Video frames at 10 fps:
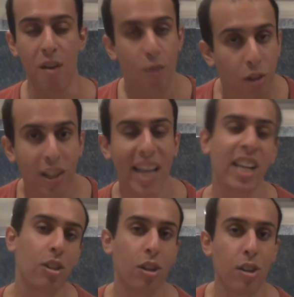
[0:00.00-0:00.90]
if you
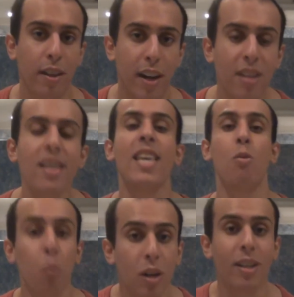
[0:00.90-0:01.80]
like it or not, it
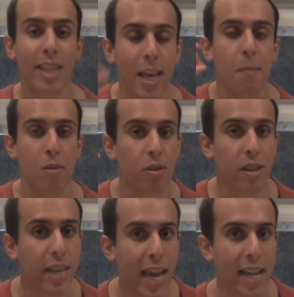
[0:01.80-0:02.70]
will keep you
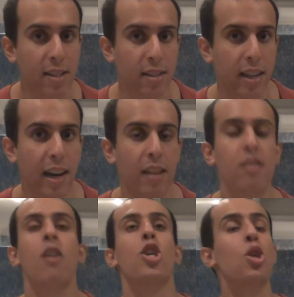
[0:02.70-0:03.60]
engaged,
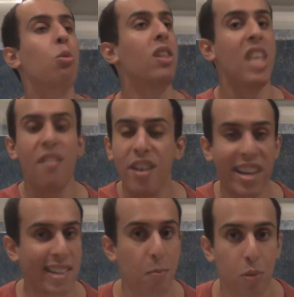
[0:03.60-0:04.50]
guys. You will never
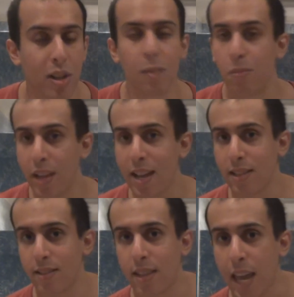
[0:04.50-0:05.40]
get bored playing
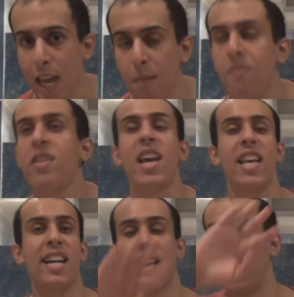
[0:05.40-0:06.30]
this game. It
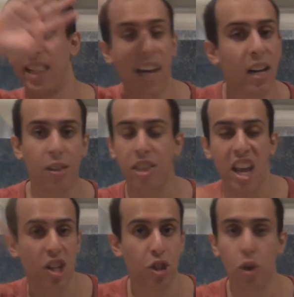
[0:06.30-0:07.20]
has a lot of
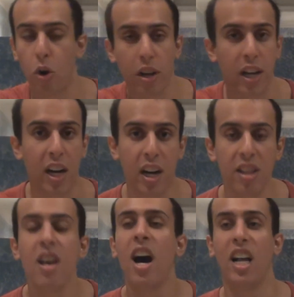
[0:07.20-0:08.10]
things going
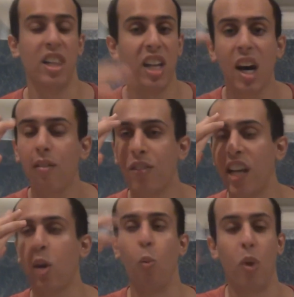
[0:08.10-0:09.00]
on, a lot of
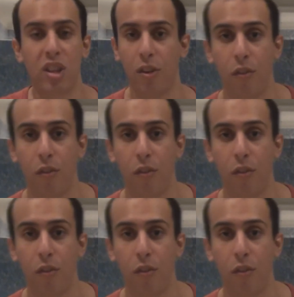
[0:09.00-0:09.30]
like what